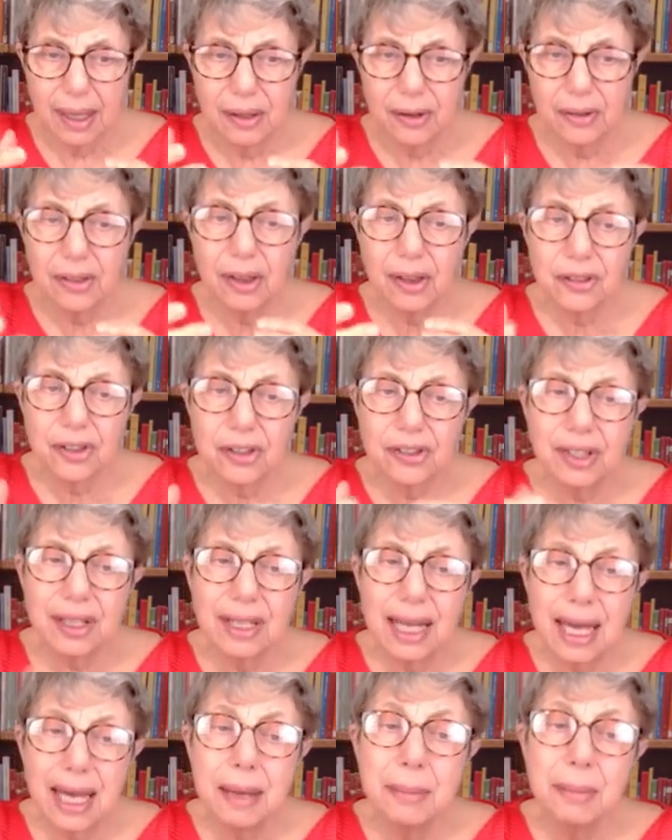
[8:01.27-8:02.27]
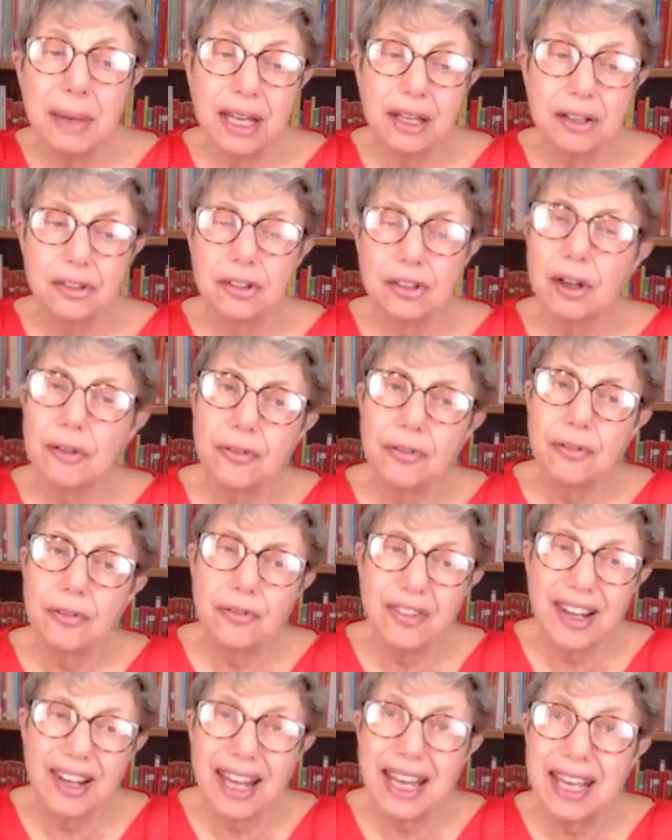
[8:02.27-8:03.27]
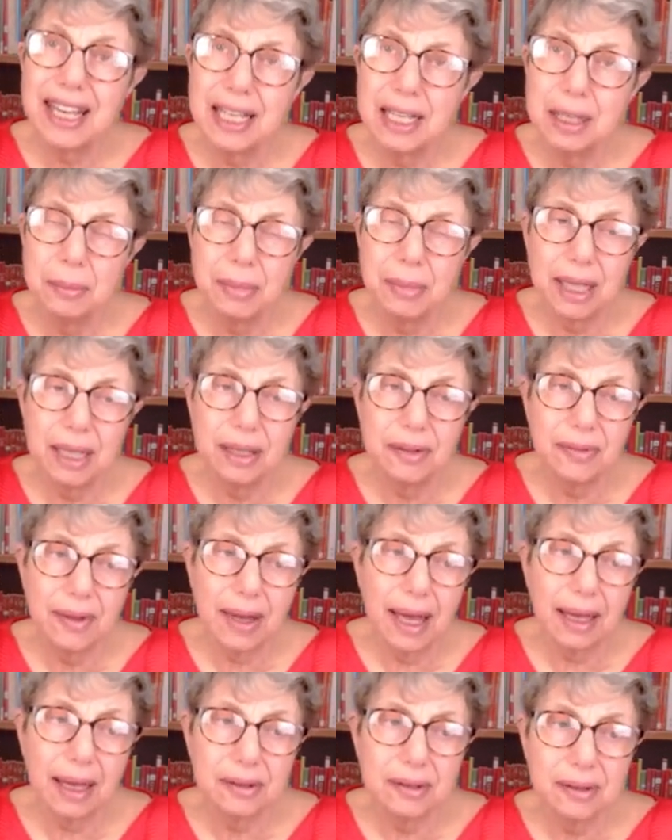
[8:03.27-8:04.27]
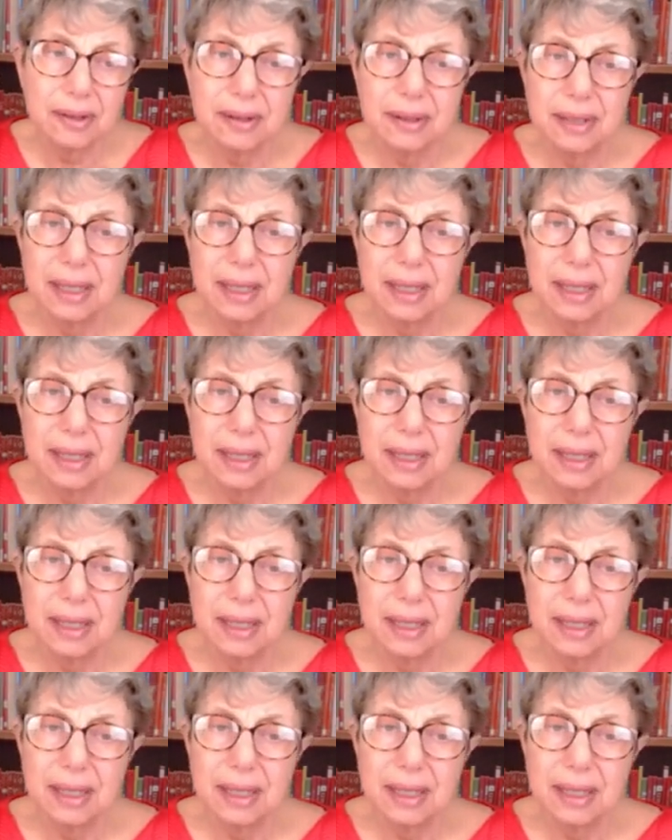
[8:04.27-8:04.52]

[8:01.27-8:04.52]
there's an image of flame in that.